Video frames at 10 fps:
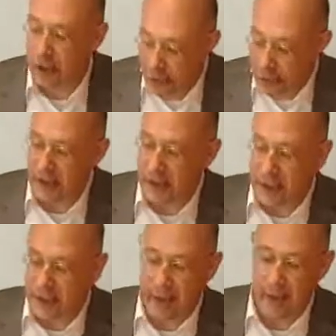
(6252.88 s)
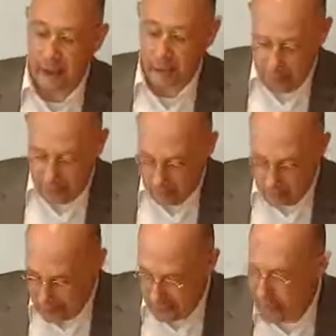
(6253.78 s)
courage again
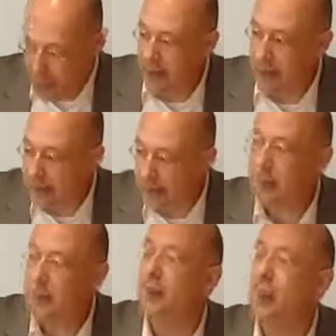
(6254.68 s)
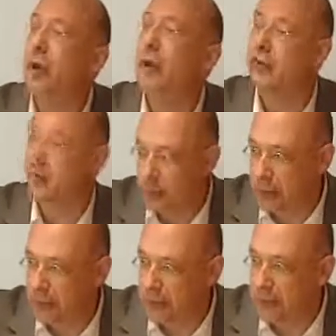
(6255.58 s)
to be a little bit more of a
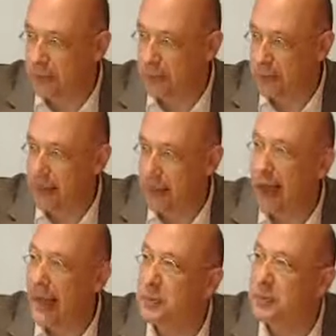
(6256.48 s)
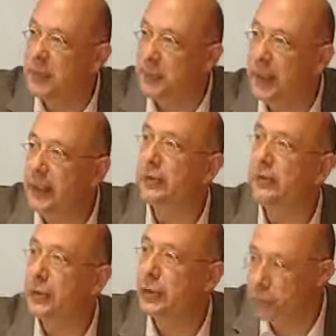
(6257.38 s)
prophet and speak
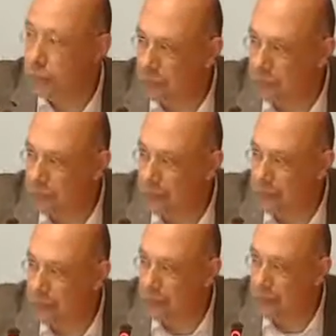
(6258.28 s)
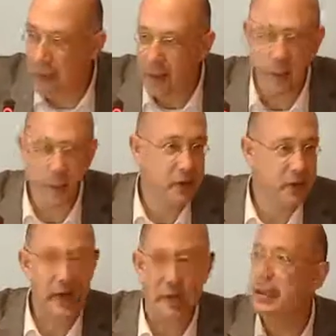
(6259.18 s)
the truth.
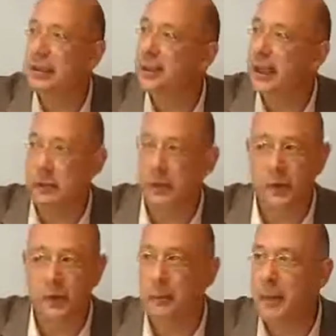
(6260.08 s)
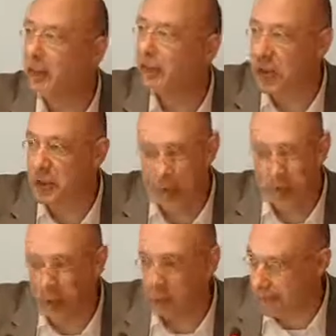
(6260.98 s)
Because as intellectuals, there are many things we
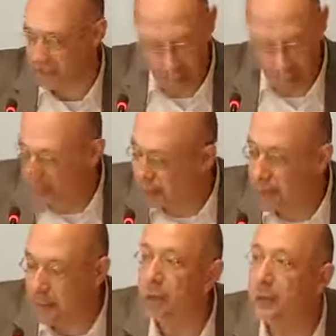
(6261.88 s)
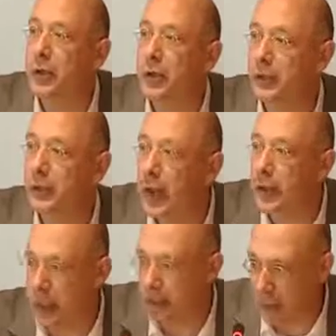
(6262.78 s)
cannot do because we
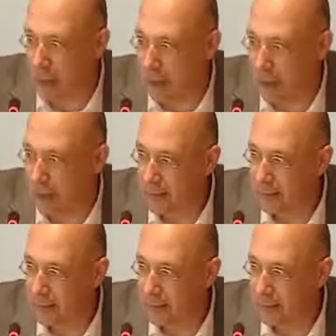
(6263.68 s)
don't have power.